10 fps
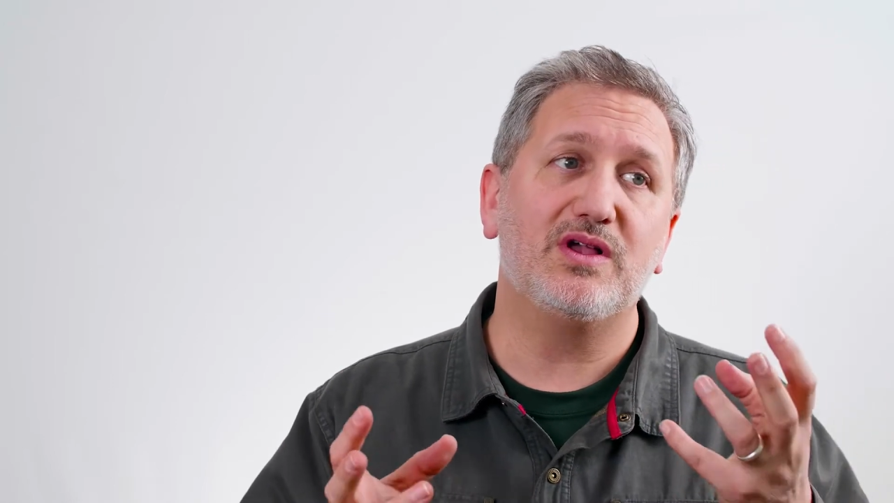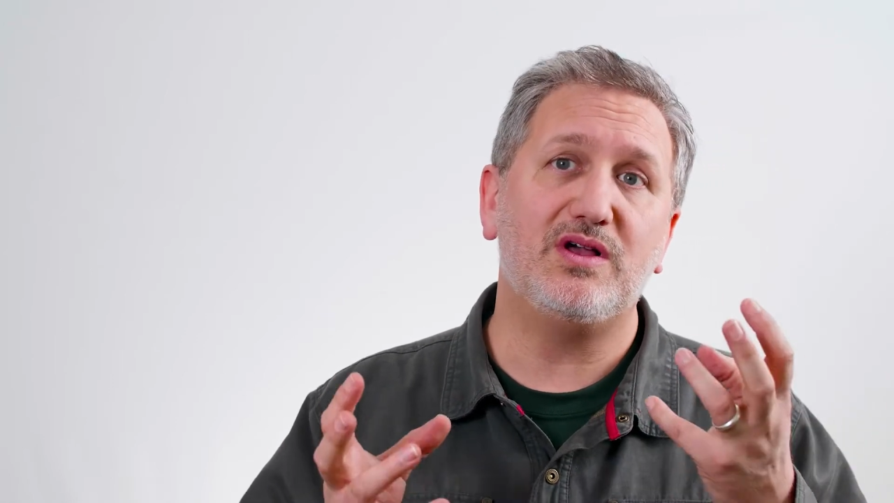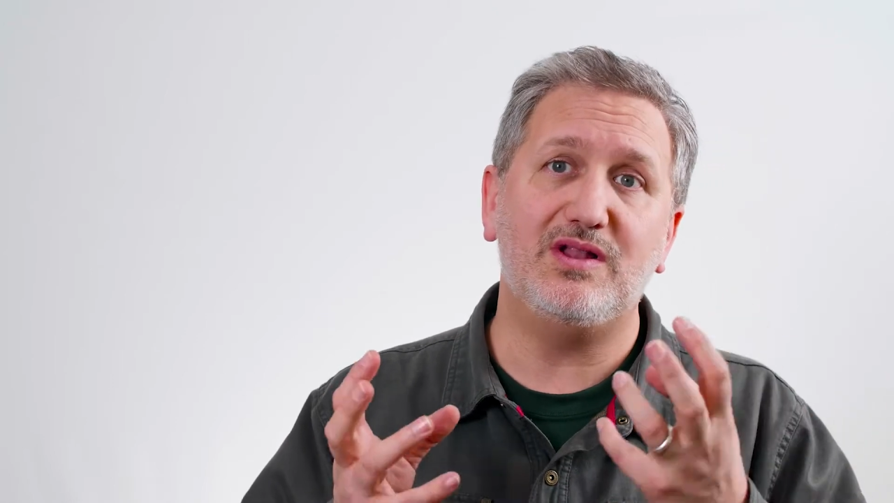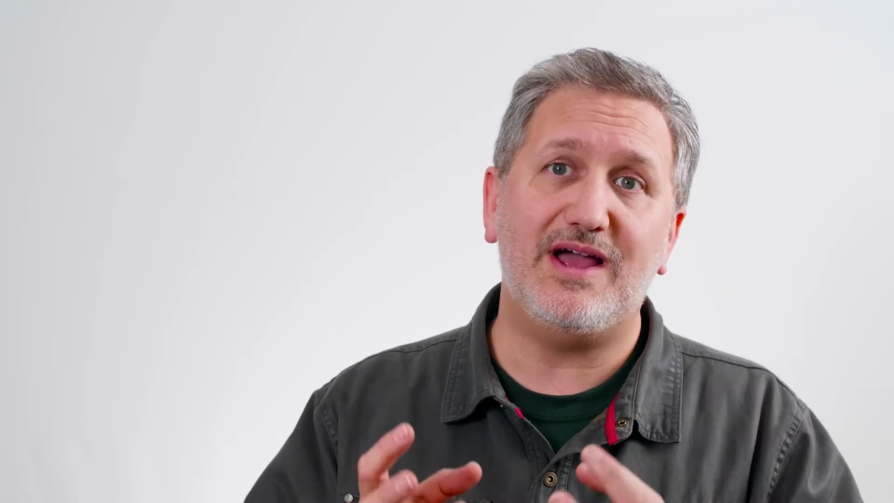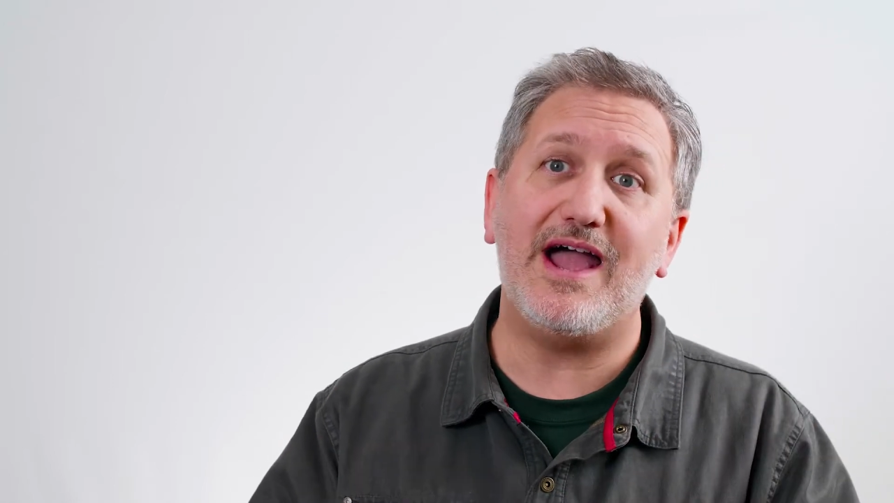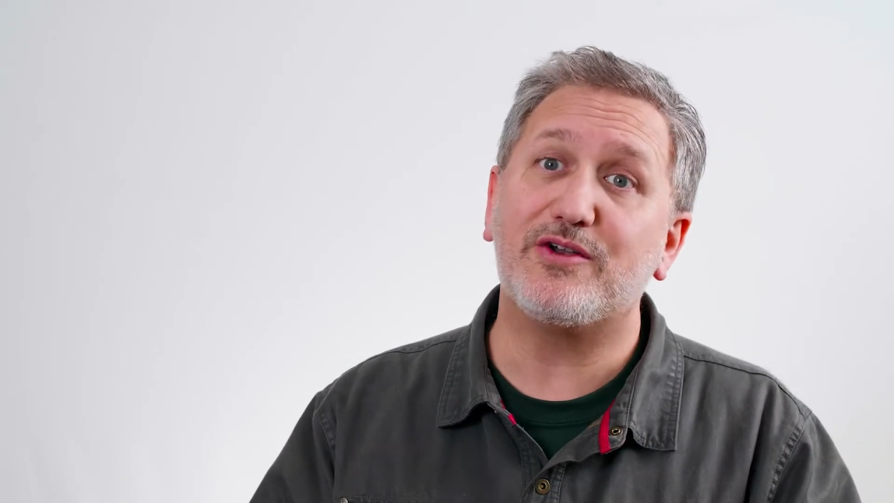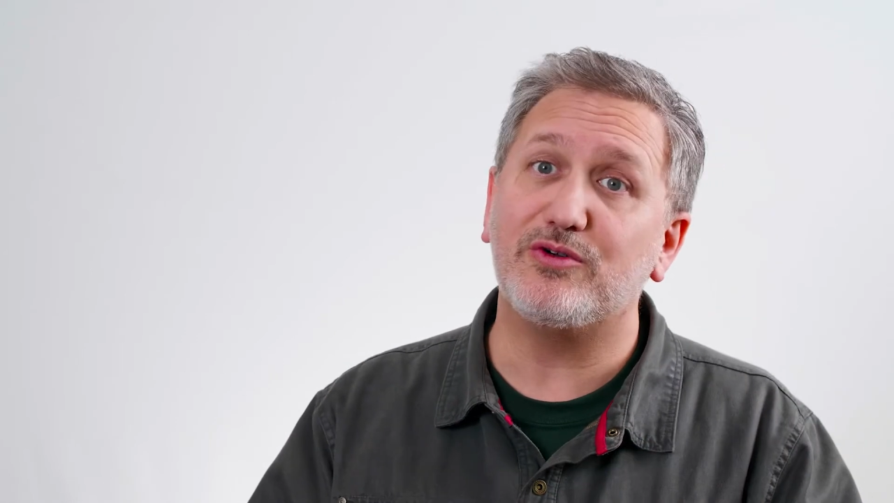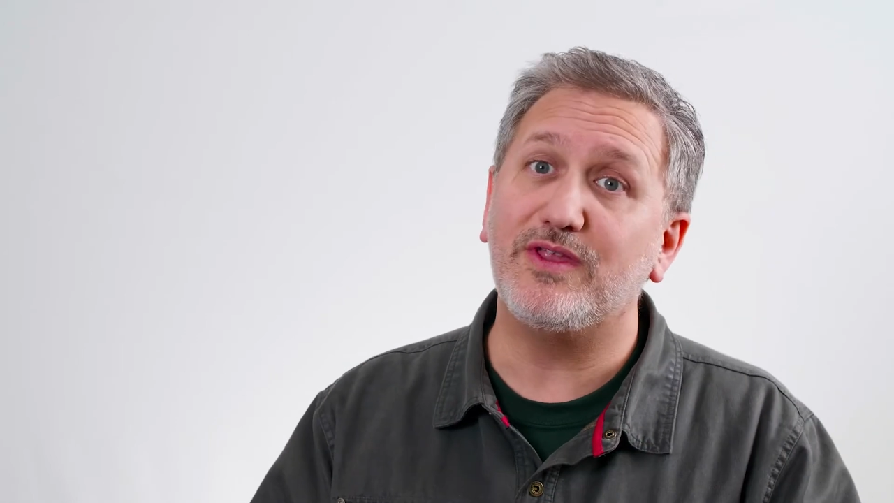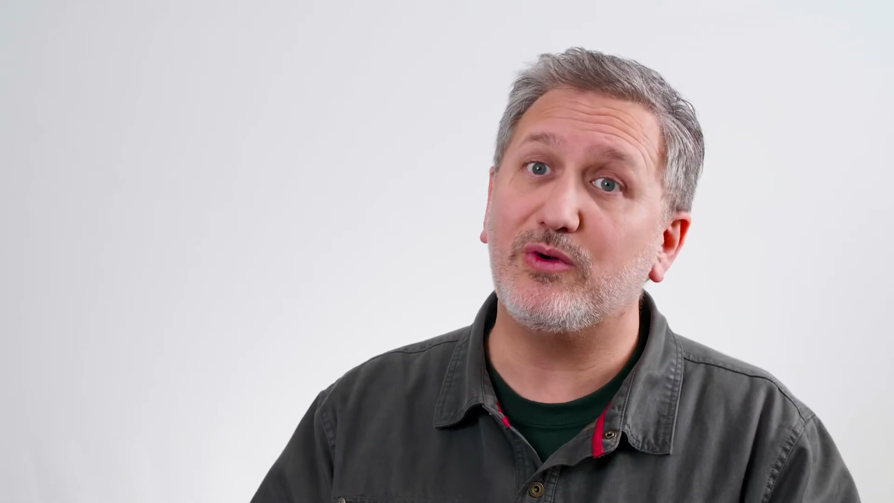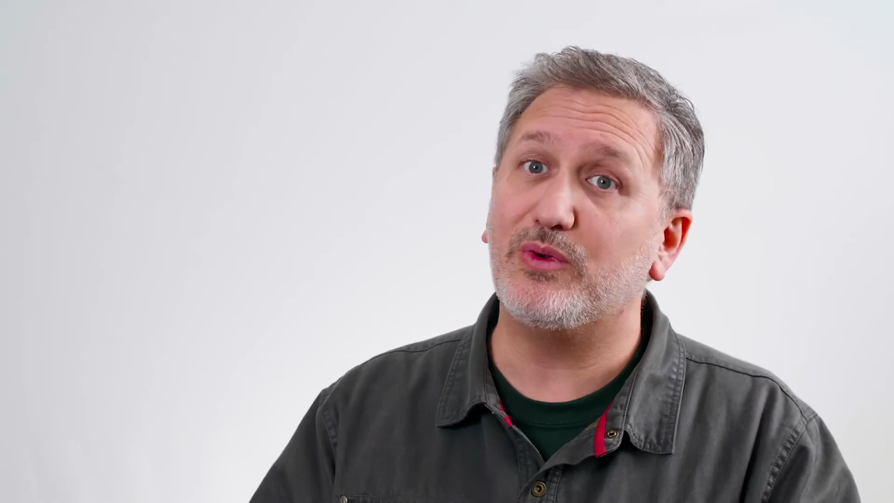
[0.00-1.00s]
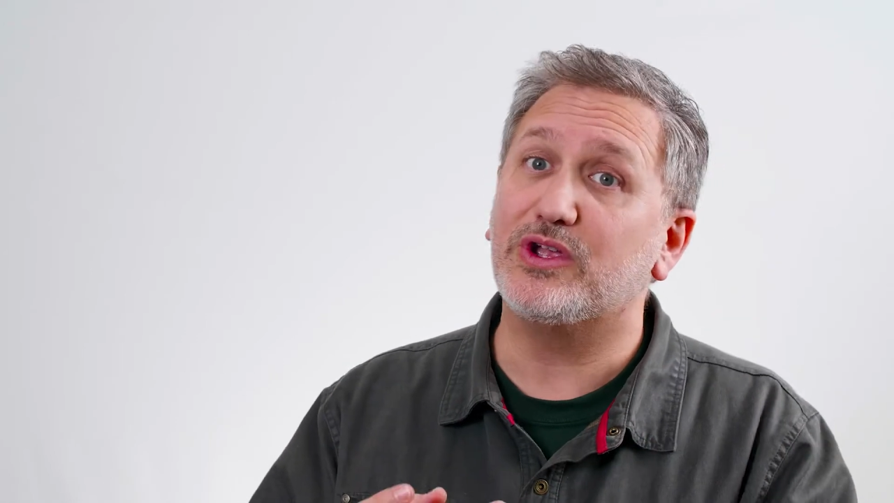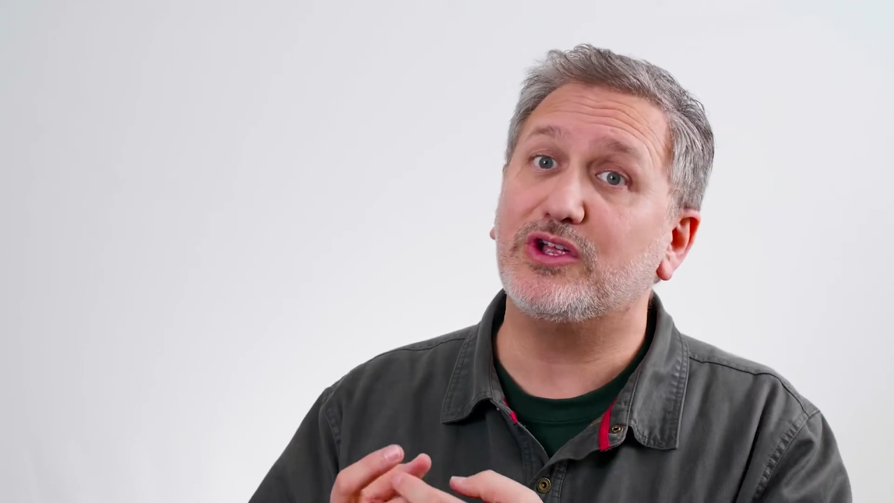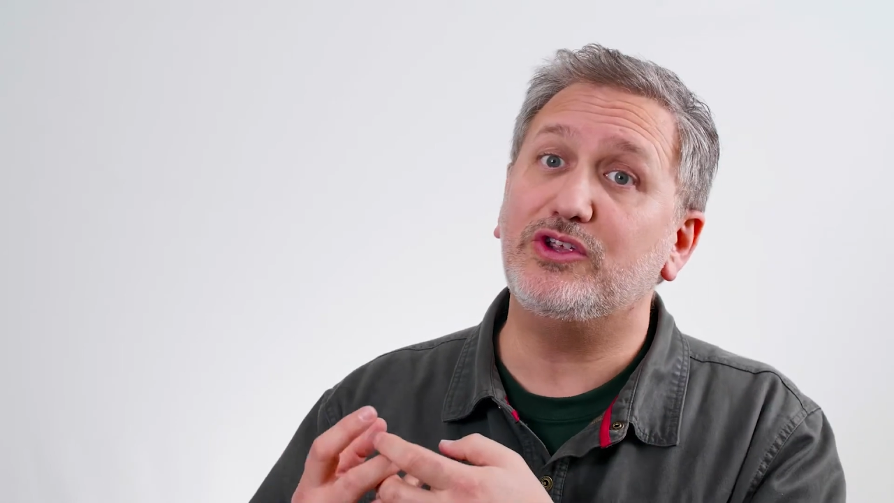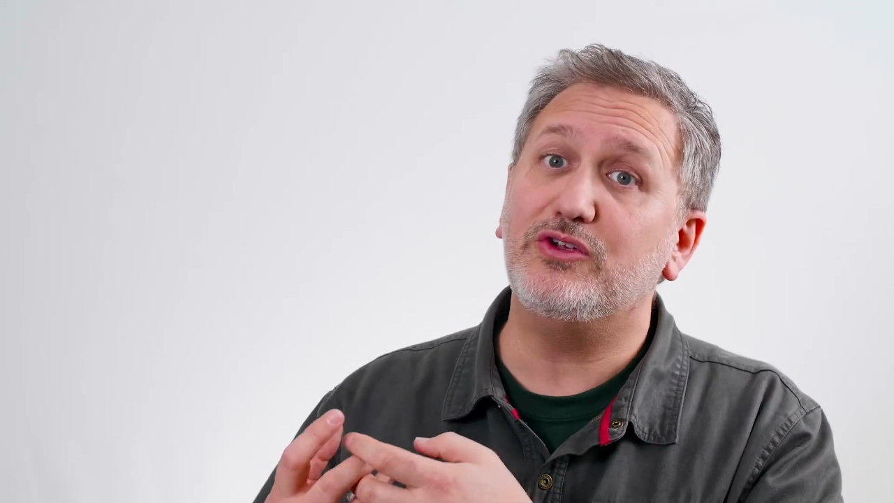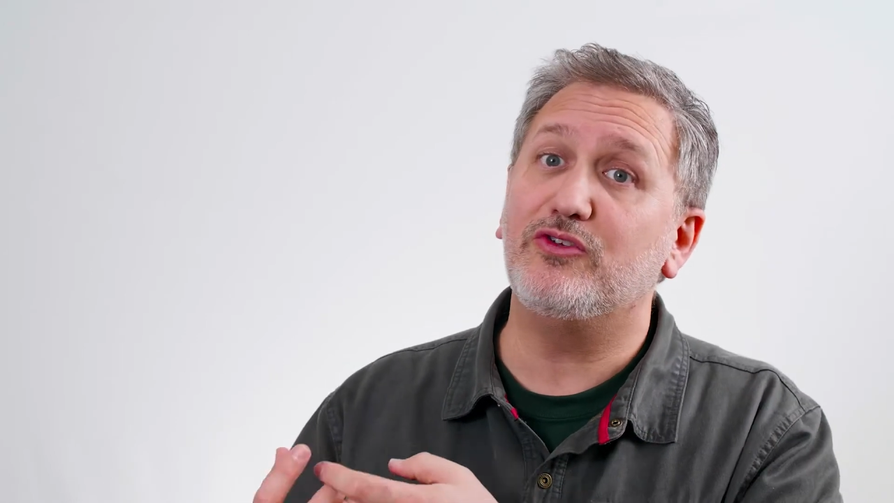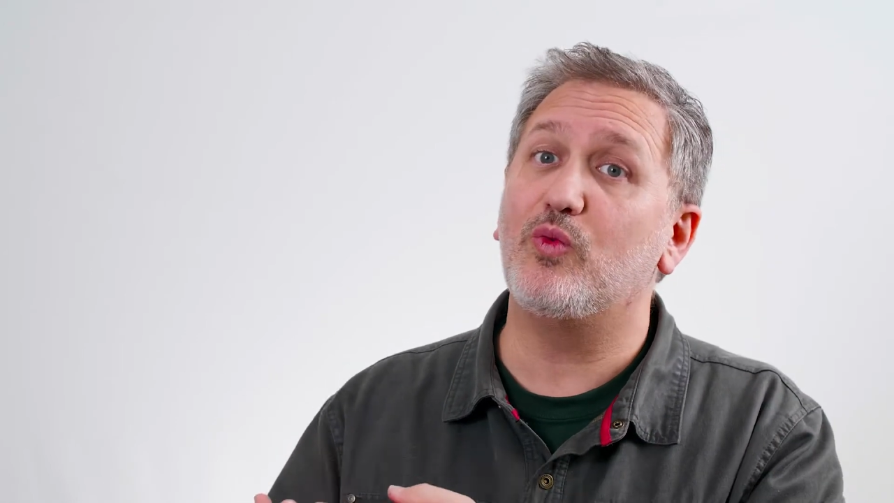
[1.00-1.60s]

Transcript: collateral that we could use